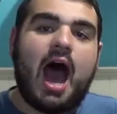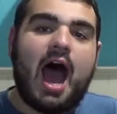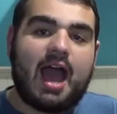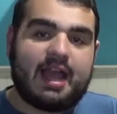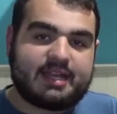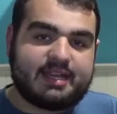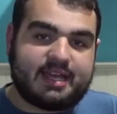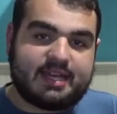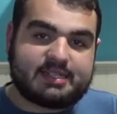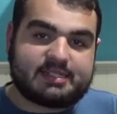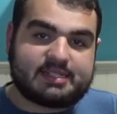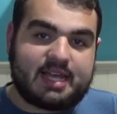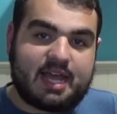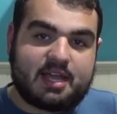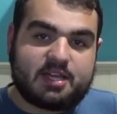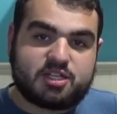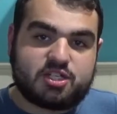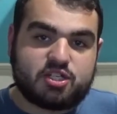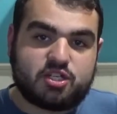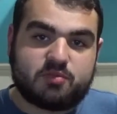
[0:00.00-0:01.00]
I guess
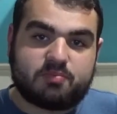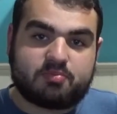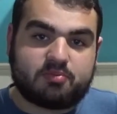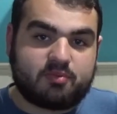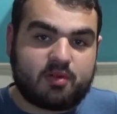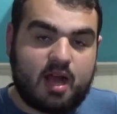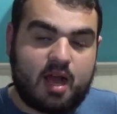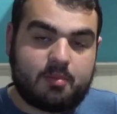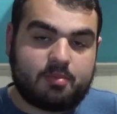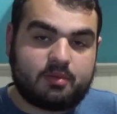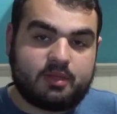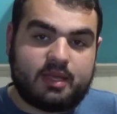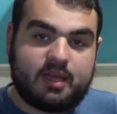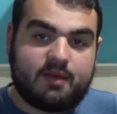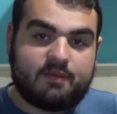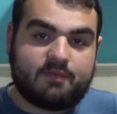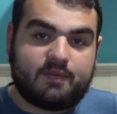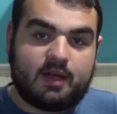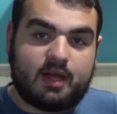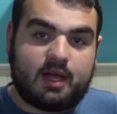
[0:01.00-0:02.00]
I should probably
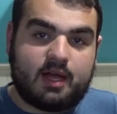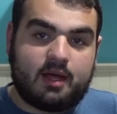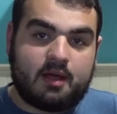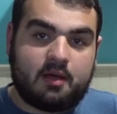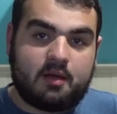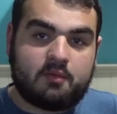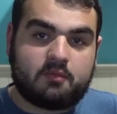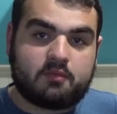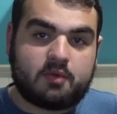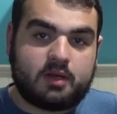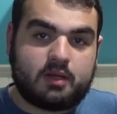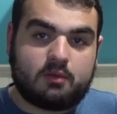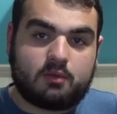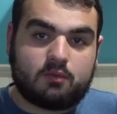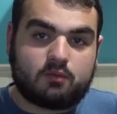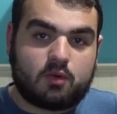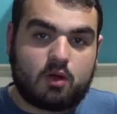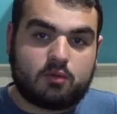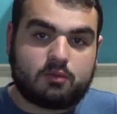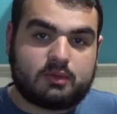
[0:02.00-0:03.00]
have
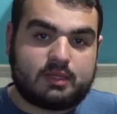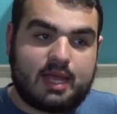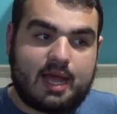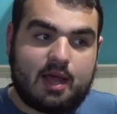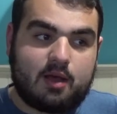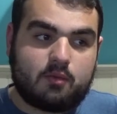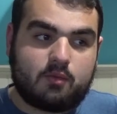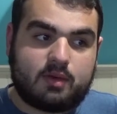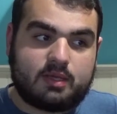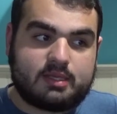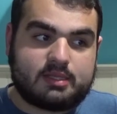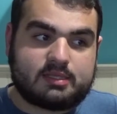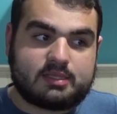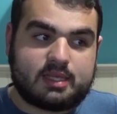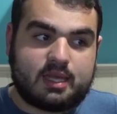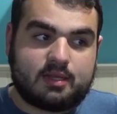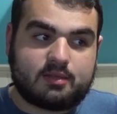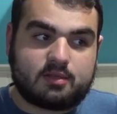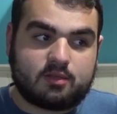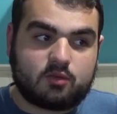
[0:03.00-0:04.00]
wrote down what he
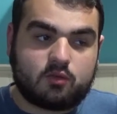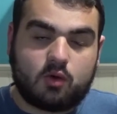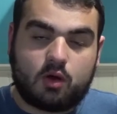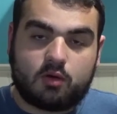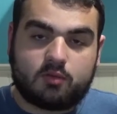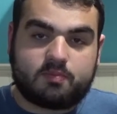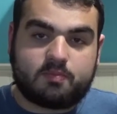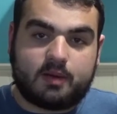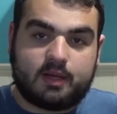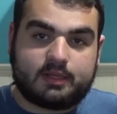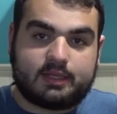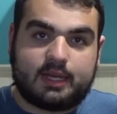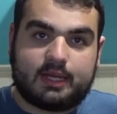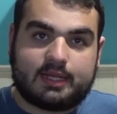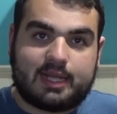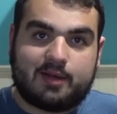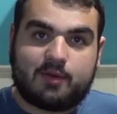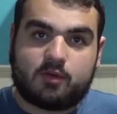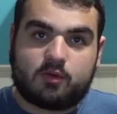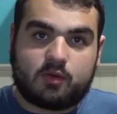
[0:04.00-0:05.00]
said to quote, but
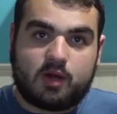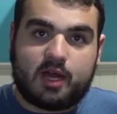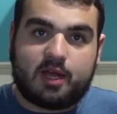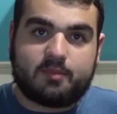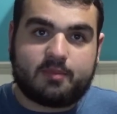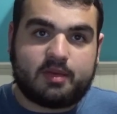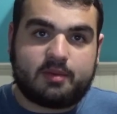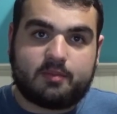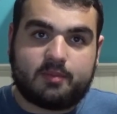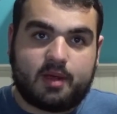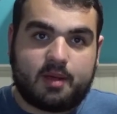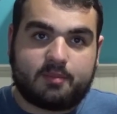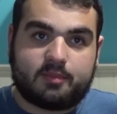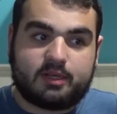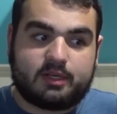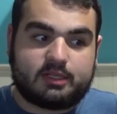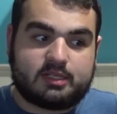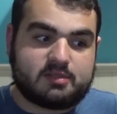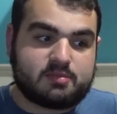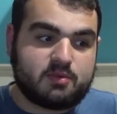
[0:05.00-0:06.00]
that required me
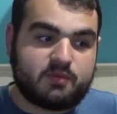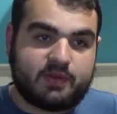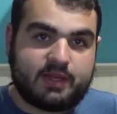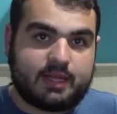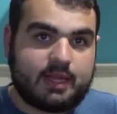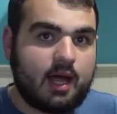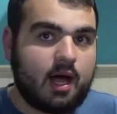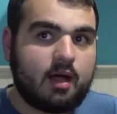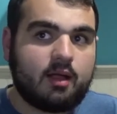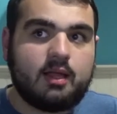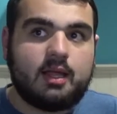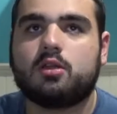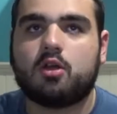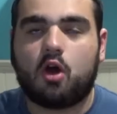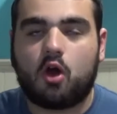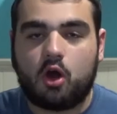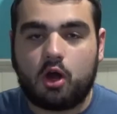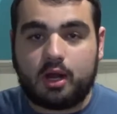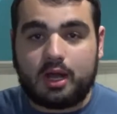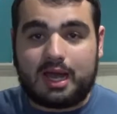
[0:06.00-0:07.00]
remembering this movie at all. The
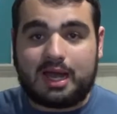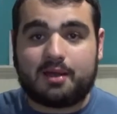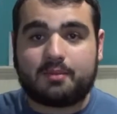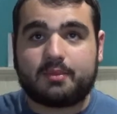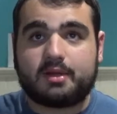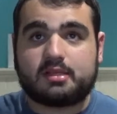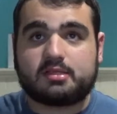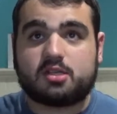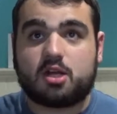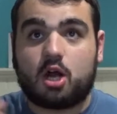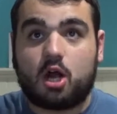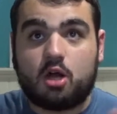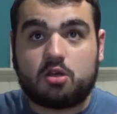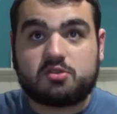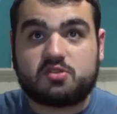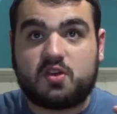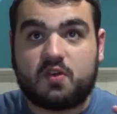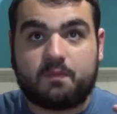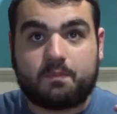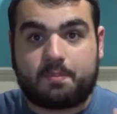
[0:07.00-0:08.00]
horror elements are
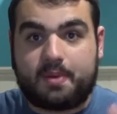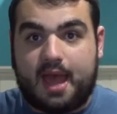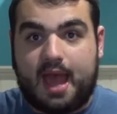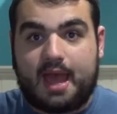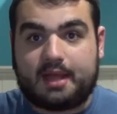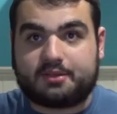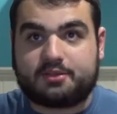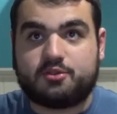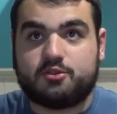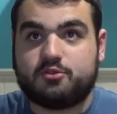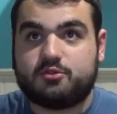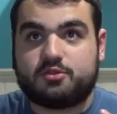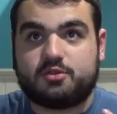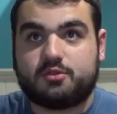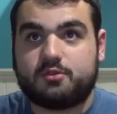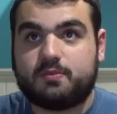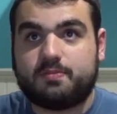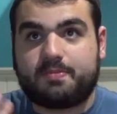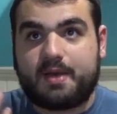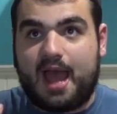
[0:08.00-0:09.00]
also bad due
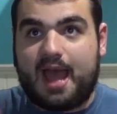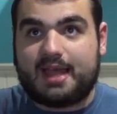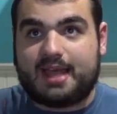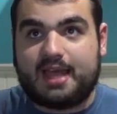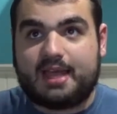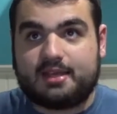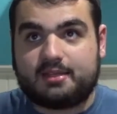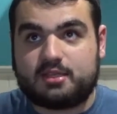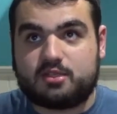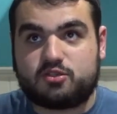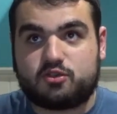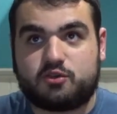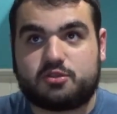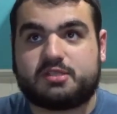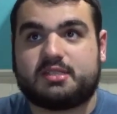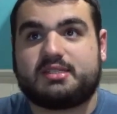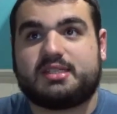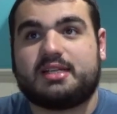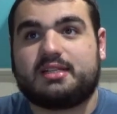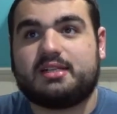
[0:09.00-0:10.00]
to bad editing
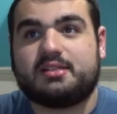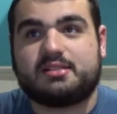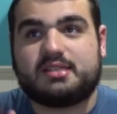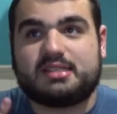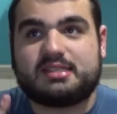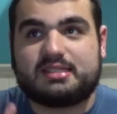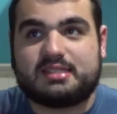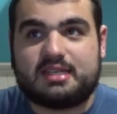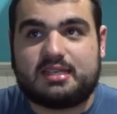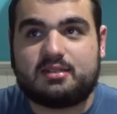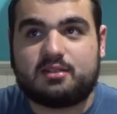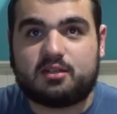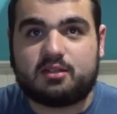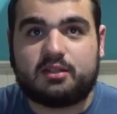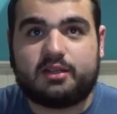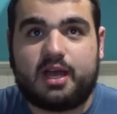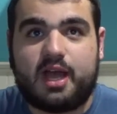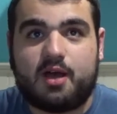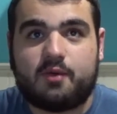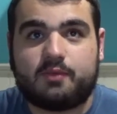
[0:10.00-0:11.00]
choices. Like, there's this scene
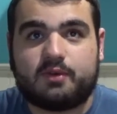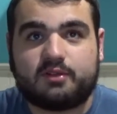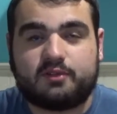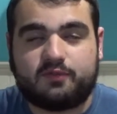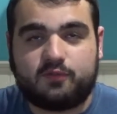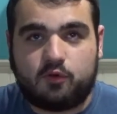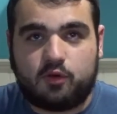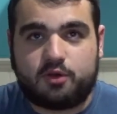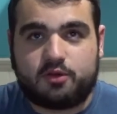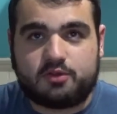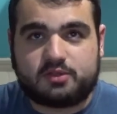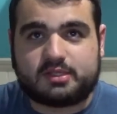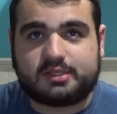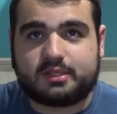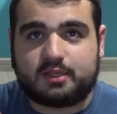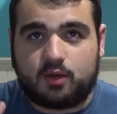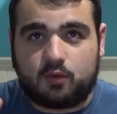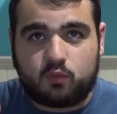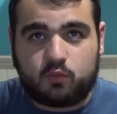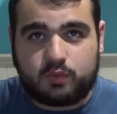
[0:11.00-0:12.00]
early on where the four are using
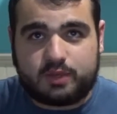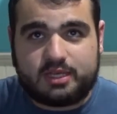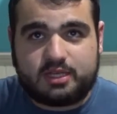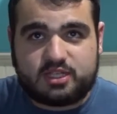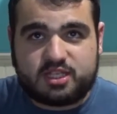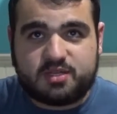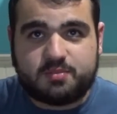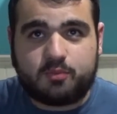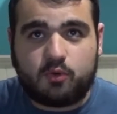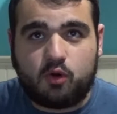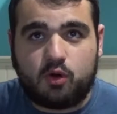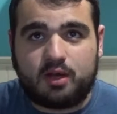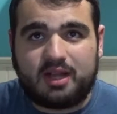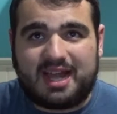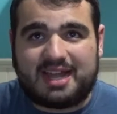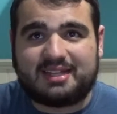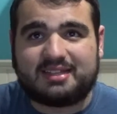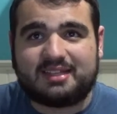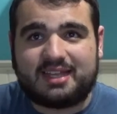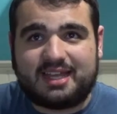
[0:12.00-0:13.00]
the Ouija board
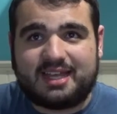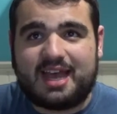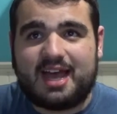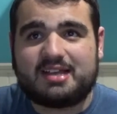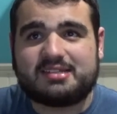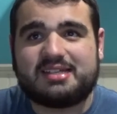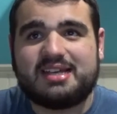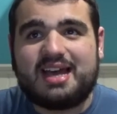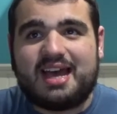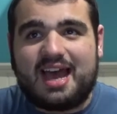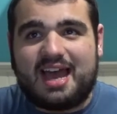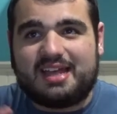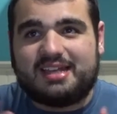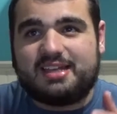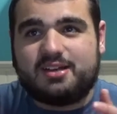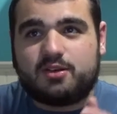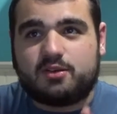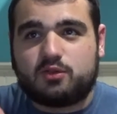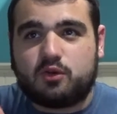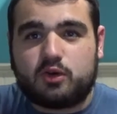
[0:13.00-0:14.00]
at the lake house and
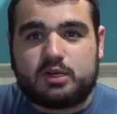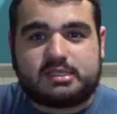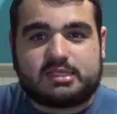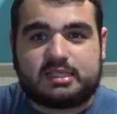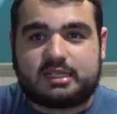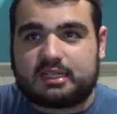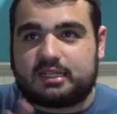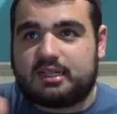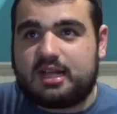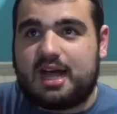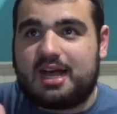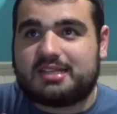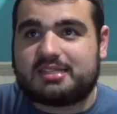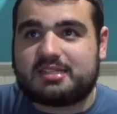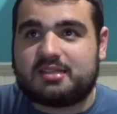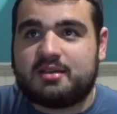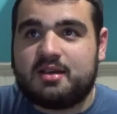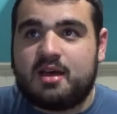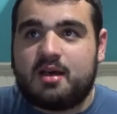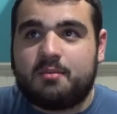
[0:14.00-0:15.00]
hear a noise in the
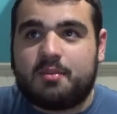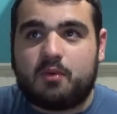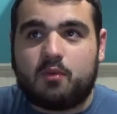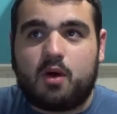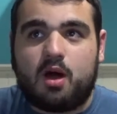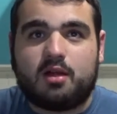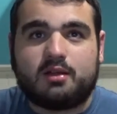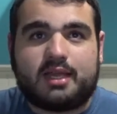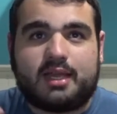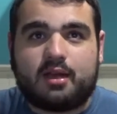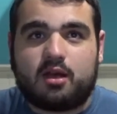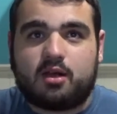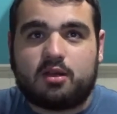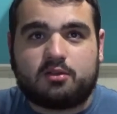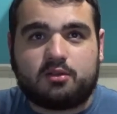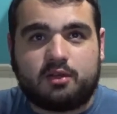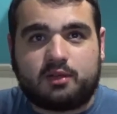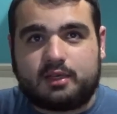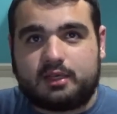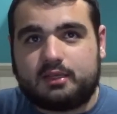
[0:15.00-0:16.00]
closet, but while they are
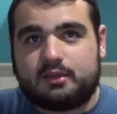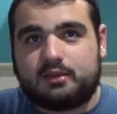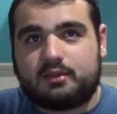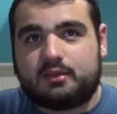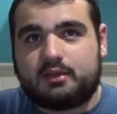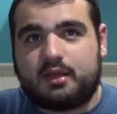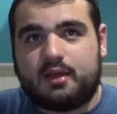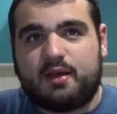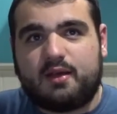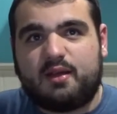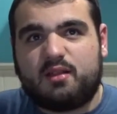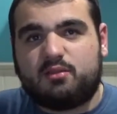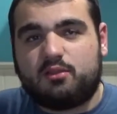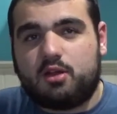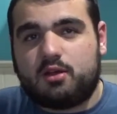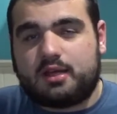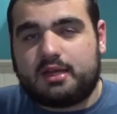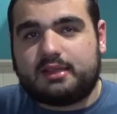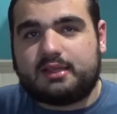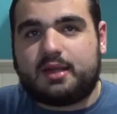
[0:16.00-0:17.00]
looking, the
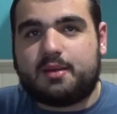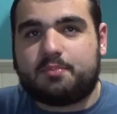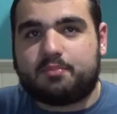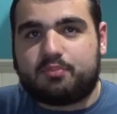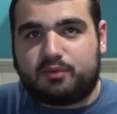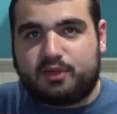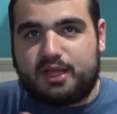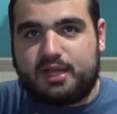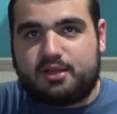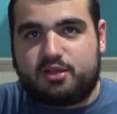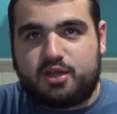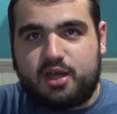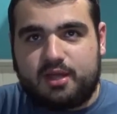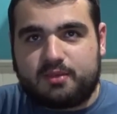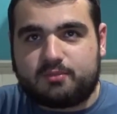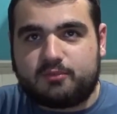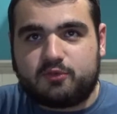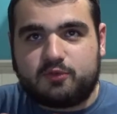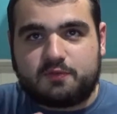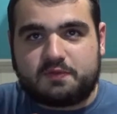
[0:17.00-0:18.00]

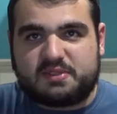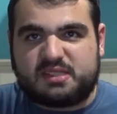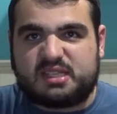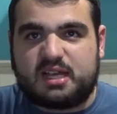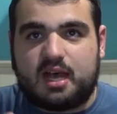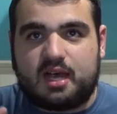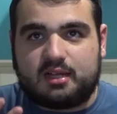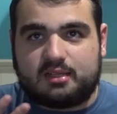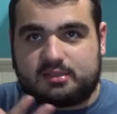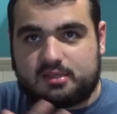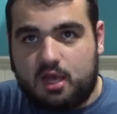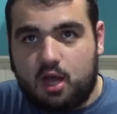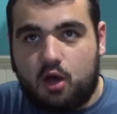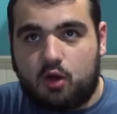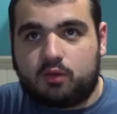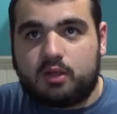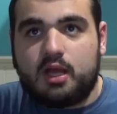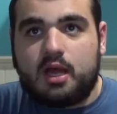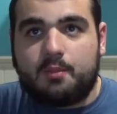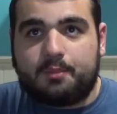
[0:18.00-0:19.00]
planchette moves on its
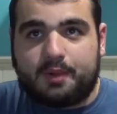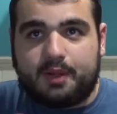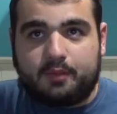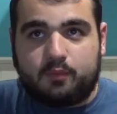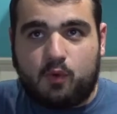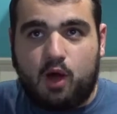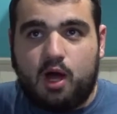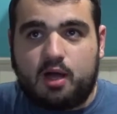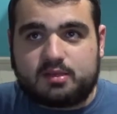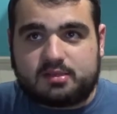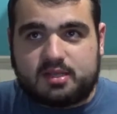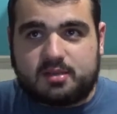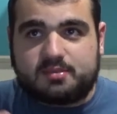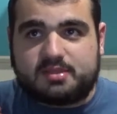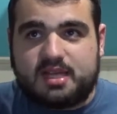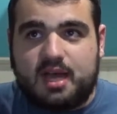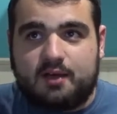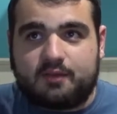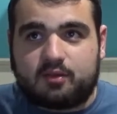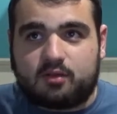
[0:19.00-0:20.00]
own, but Wallace
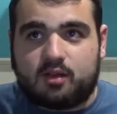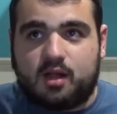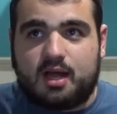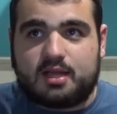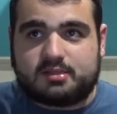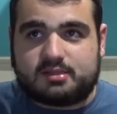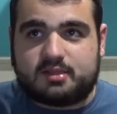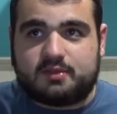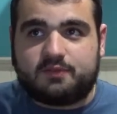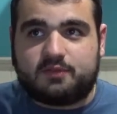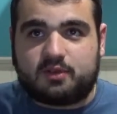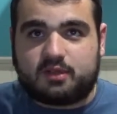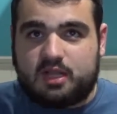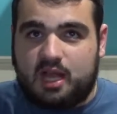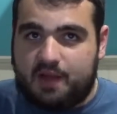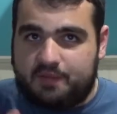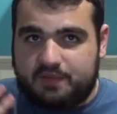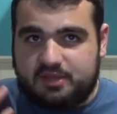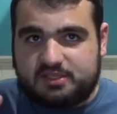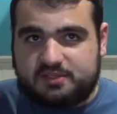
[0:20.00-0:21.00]
comes out of the closet for an
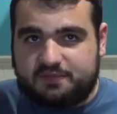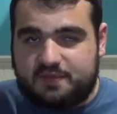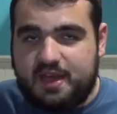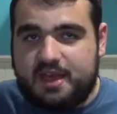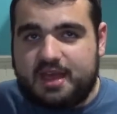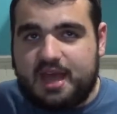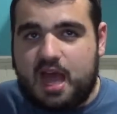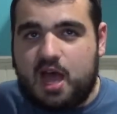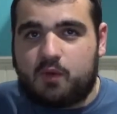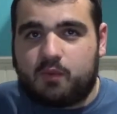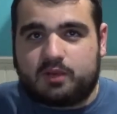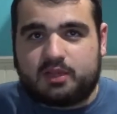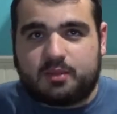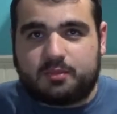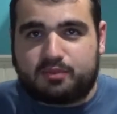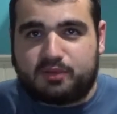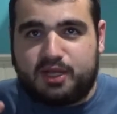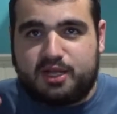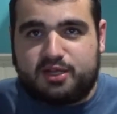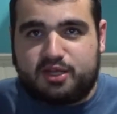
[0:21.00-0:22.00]
obvious fake out when the
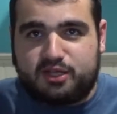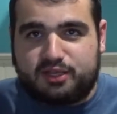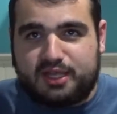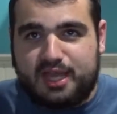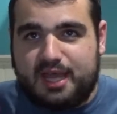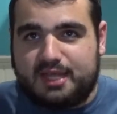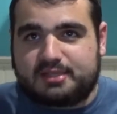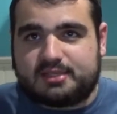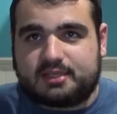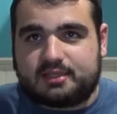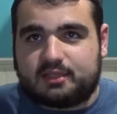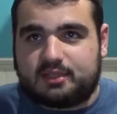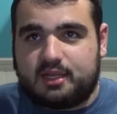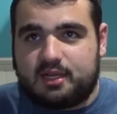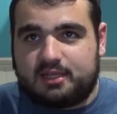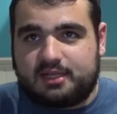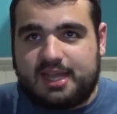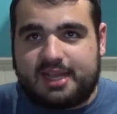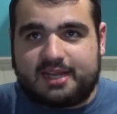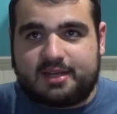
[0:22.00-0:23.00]
planchette ends on a
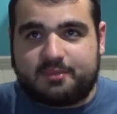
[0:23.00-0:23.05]
letter that